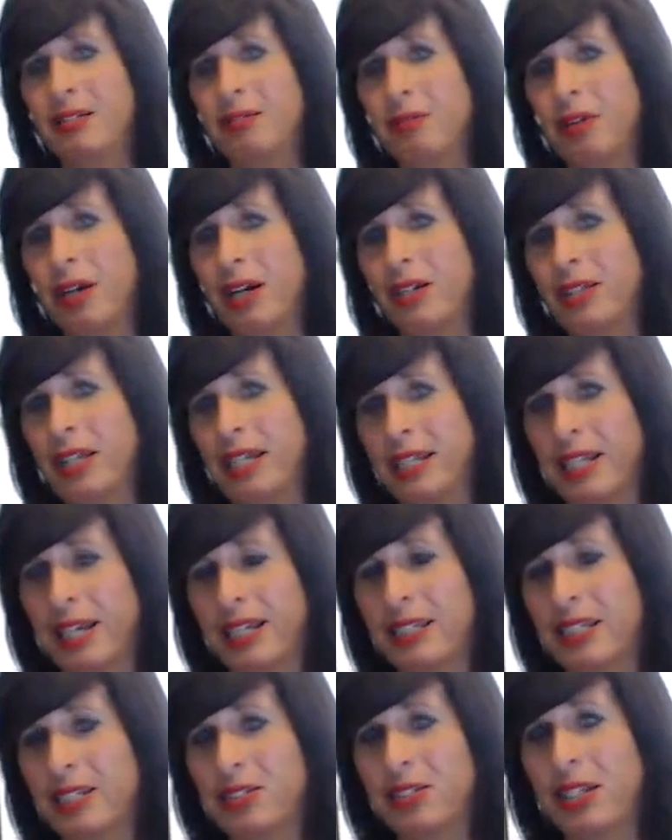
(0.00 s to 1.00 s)
Well, they
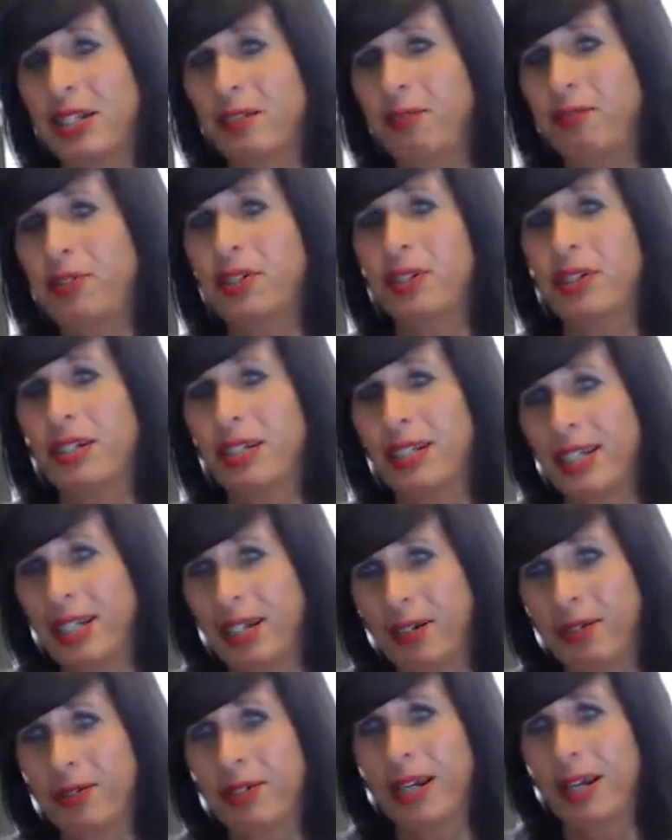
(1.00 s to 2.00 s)
like to see if you're going to
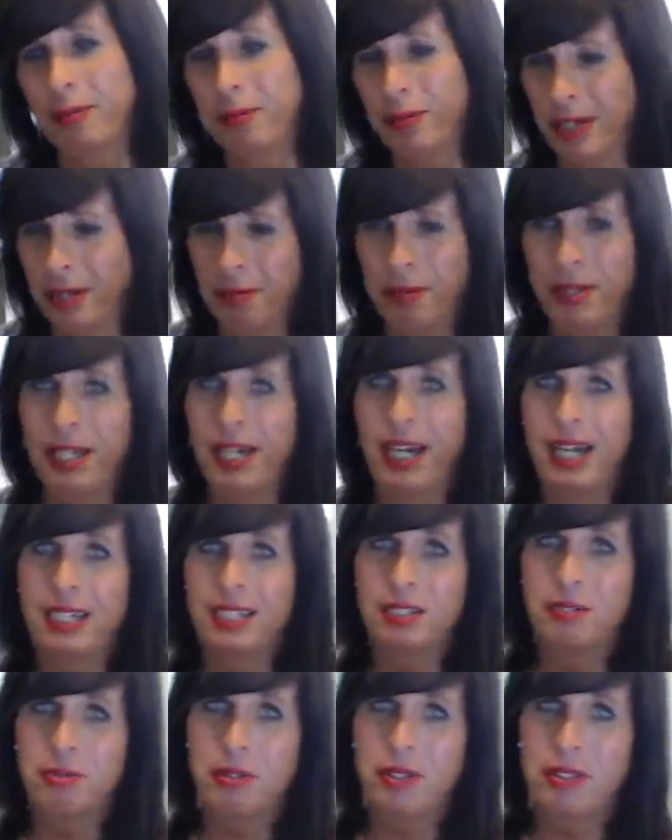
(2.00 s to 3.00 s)
go. I'm going to be
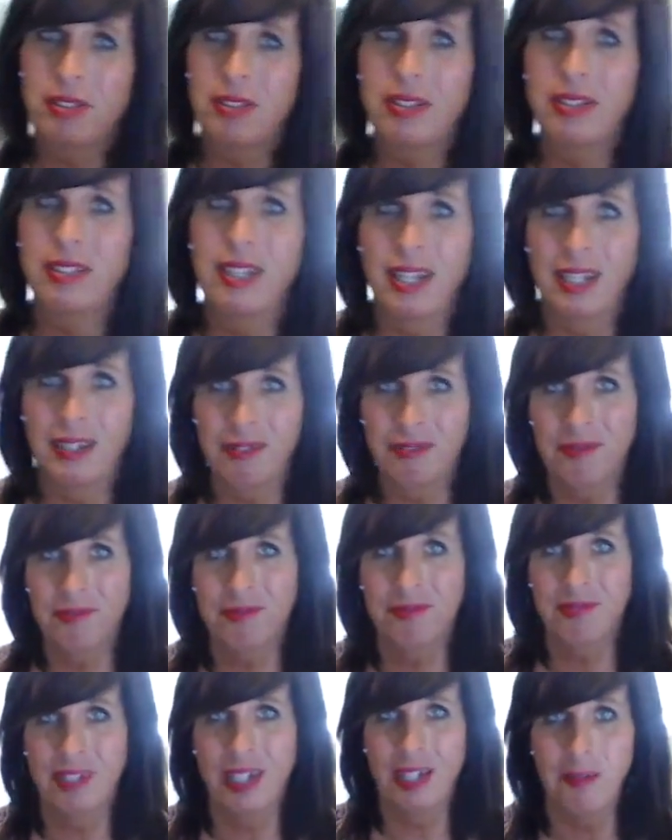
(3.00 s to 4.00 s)
honest with you, Dave.
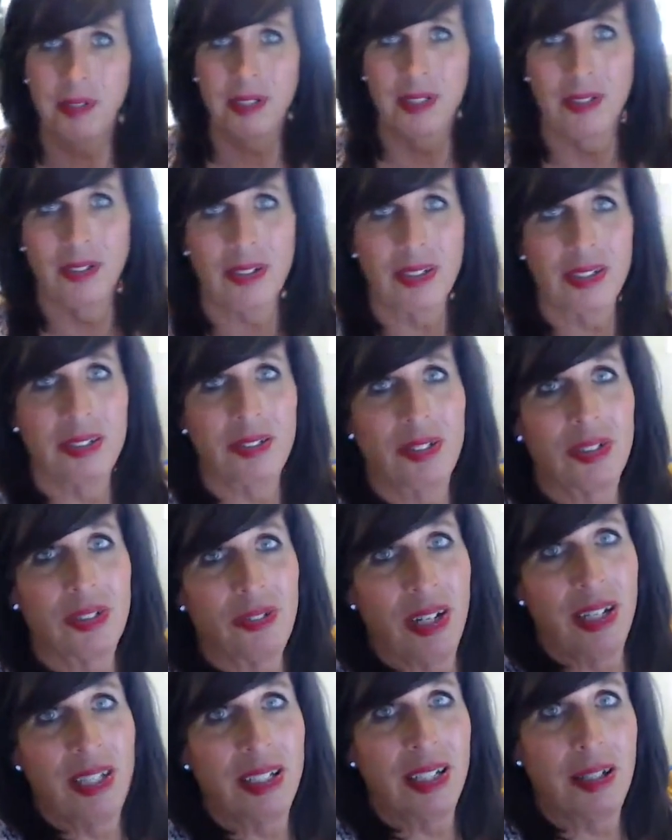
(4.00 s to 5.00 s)
I'm going to look you
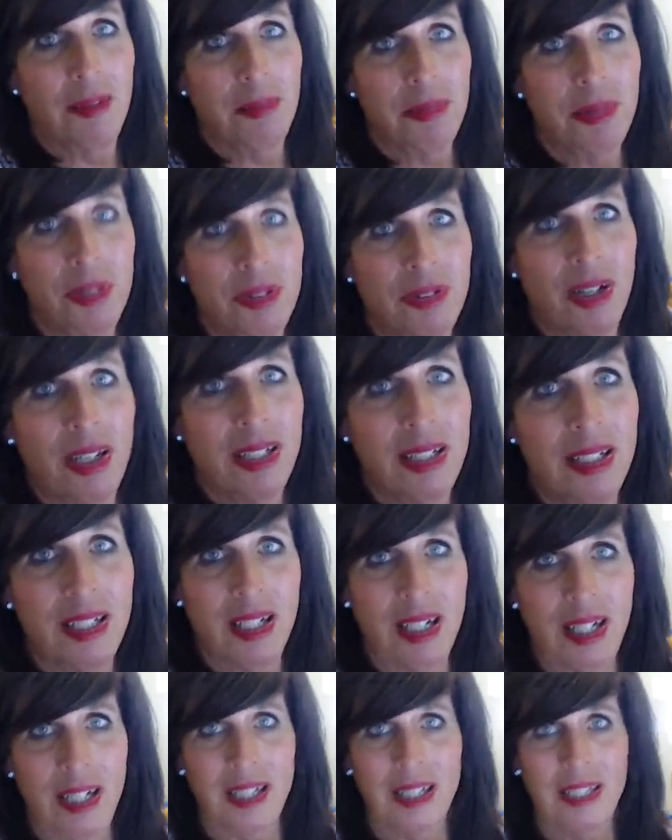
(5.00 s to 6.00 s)
straight up, straight in the
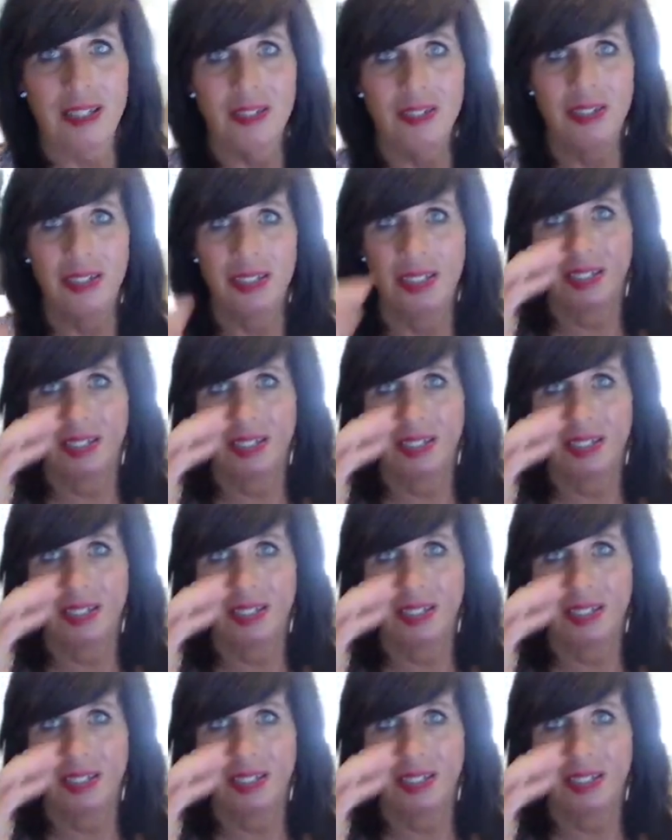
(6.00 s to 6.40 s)
eye here.